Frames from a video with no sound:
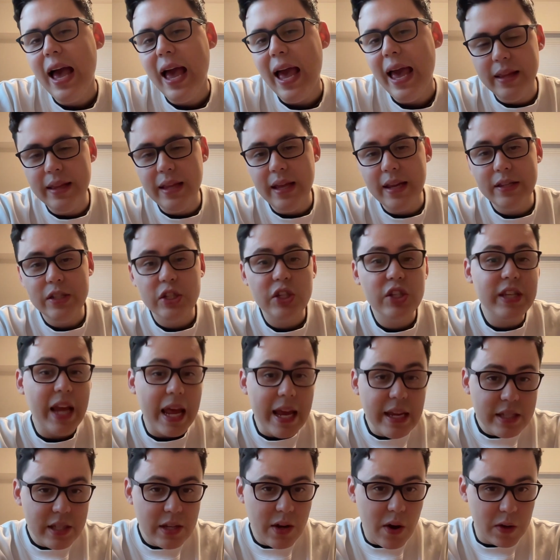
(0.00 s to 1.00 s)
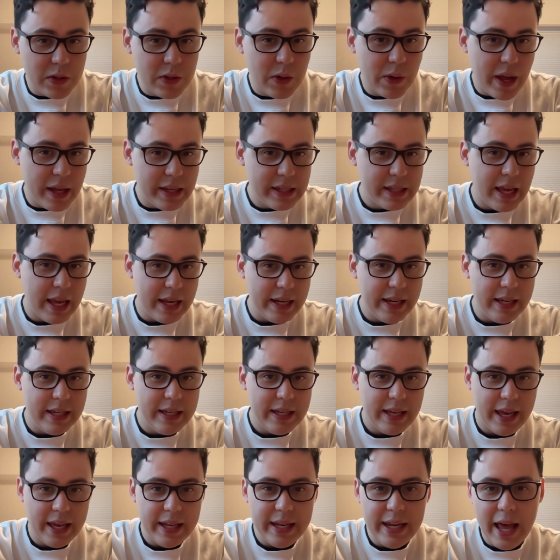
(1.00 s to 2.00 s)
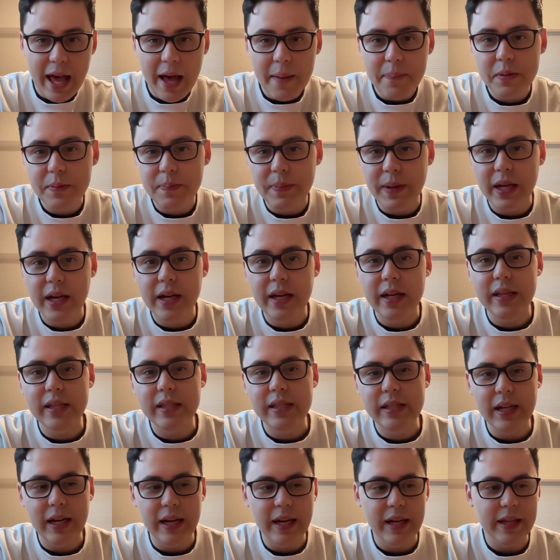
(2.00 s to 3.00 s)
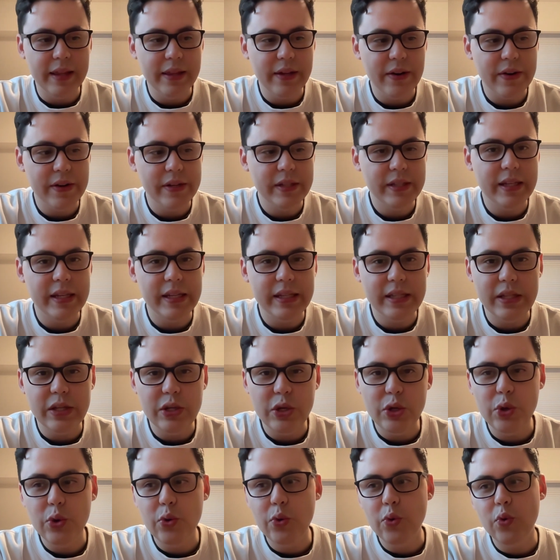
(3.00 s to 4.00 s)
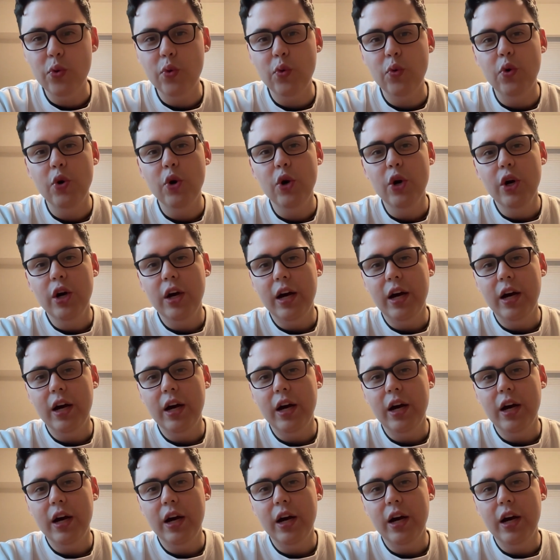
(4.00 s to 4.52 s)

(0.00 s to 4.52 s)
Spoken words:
And then Stacy also gets kidnapped because there is this new